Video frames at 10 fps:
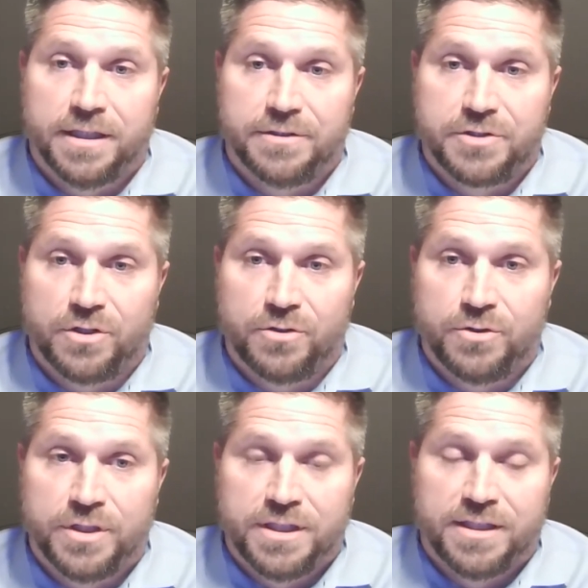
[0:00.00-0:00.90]
And
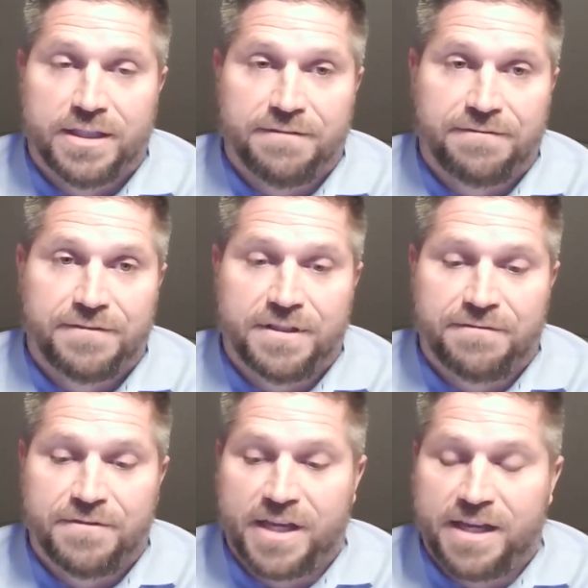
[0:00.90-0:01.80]
so
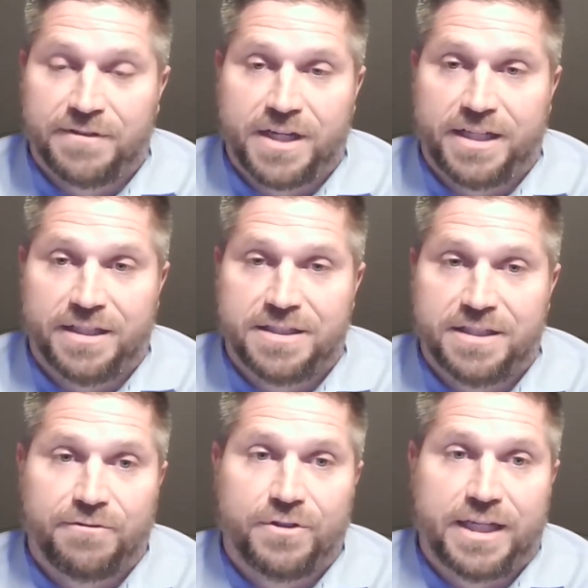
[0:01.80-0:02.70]
if they've got a
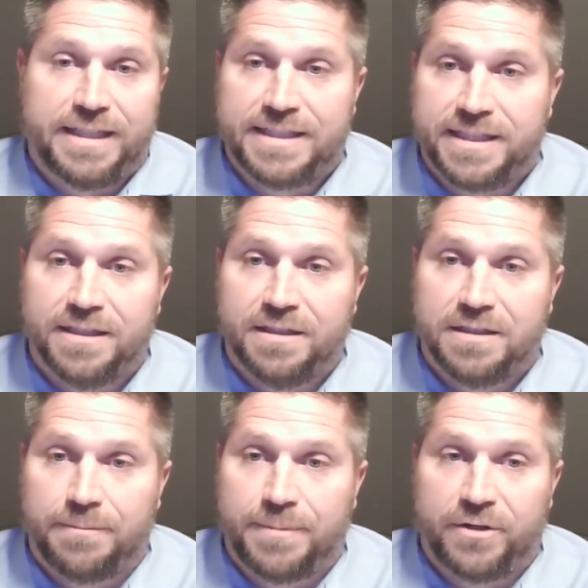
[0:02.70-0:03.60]
different idea
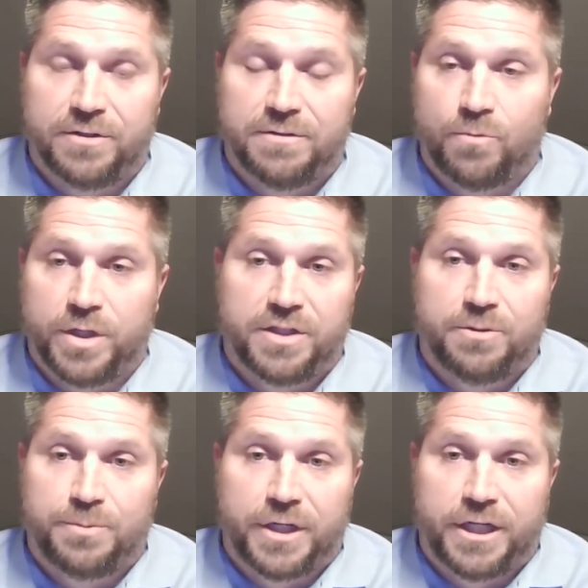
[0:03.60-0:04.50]
about what
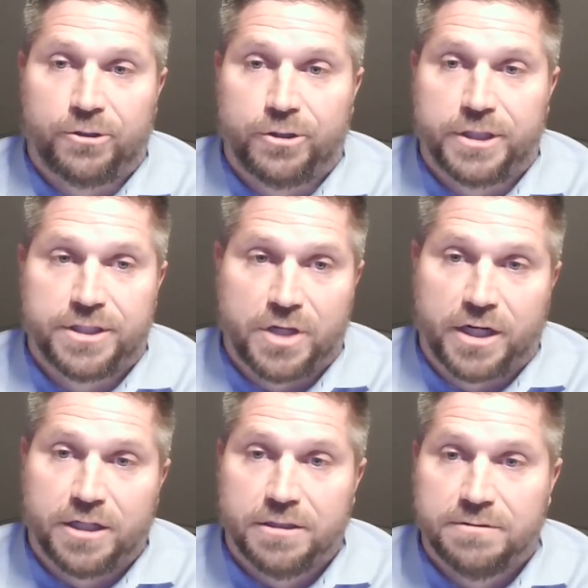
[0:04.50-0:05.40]
their priorities
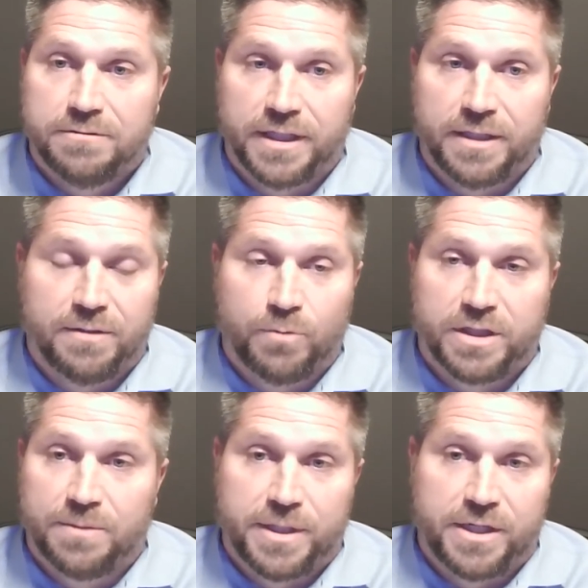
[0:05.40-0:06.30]
are than
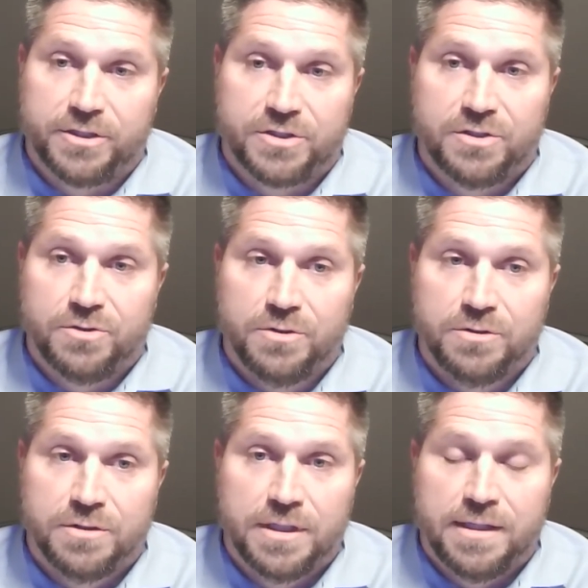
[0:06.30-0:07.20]
what the parents do,
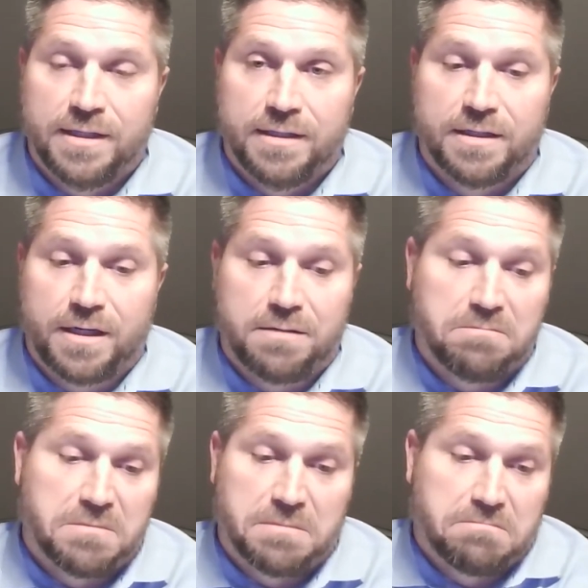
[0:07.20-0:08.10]

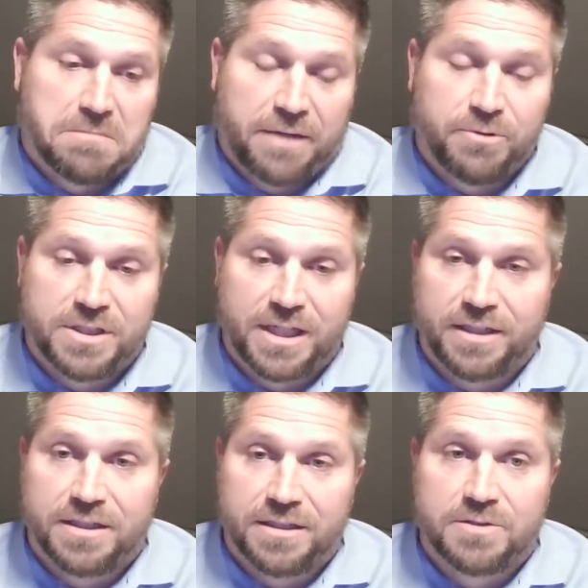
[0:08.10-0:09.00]
I would
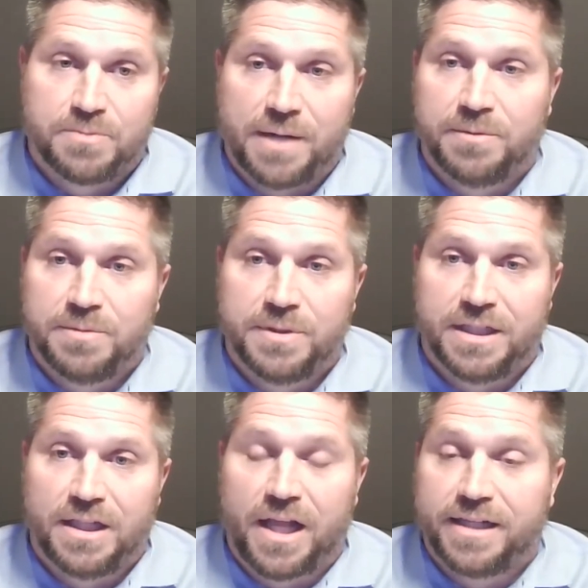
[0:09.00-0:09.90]
tell you it's probably
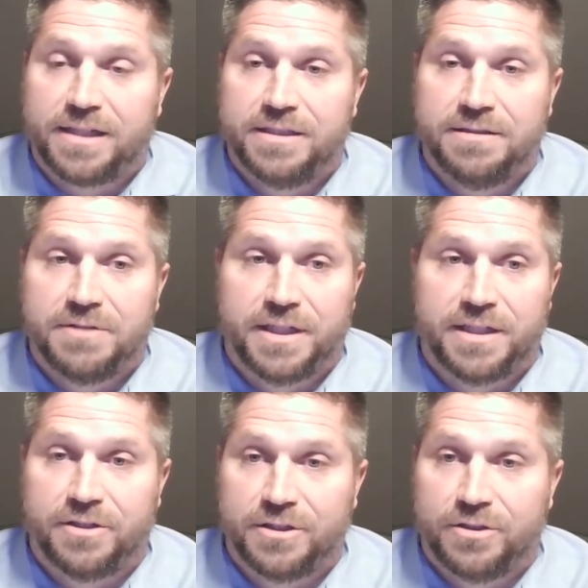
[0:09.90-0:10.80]
unlikely
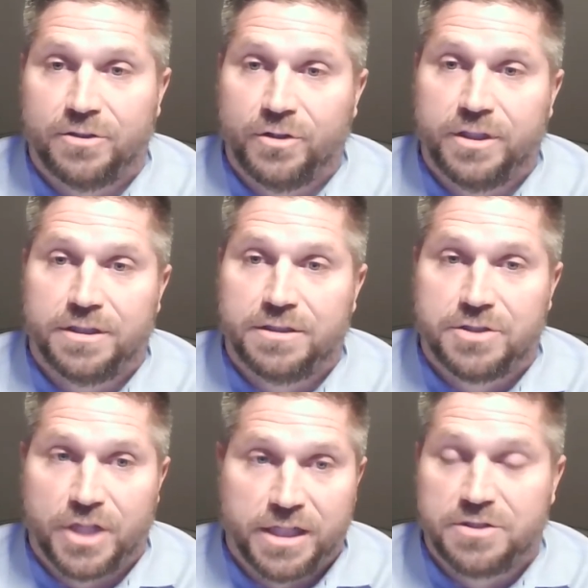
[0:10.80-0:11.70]
that you're going to
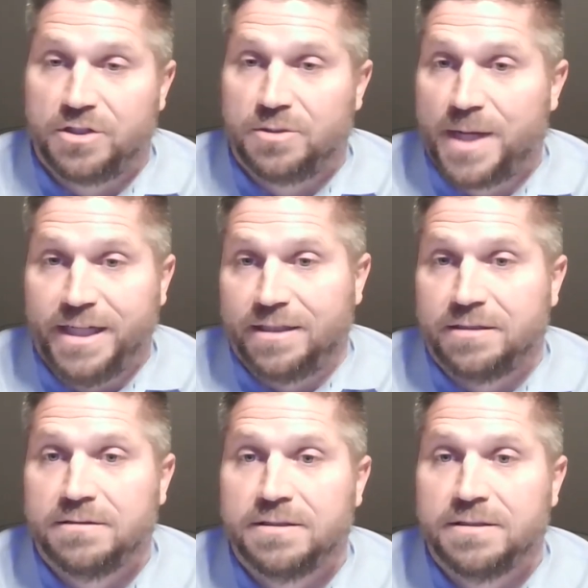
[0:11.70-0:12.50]
change their mind.